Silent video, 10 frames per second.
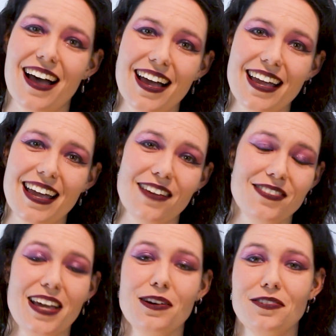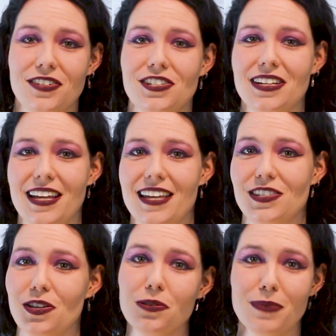I have now officially
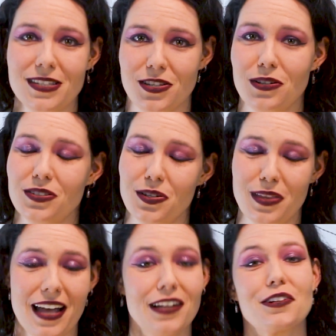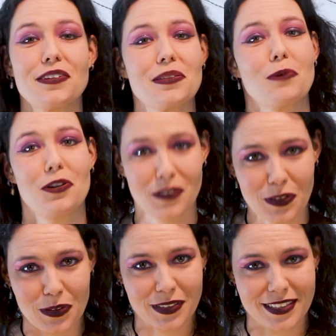sold my soul to the algorithm
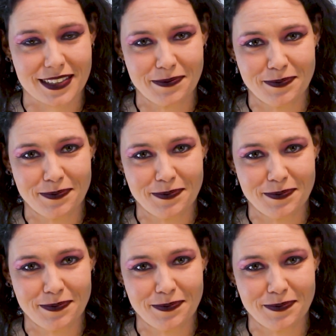overlords.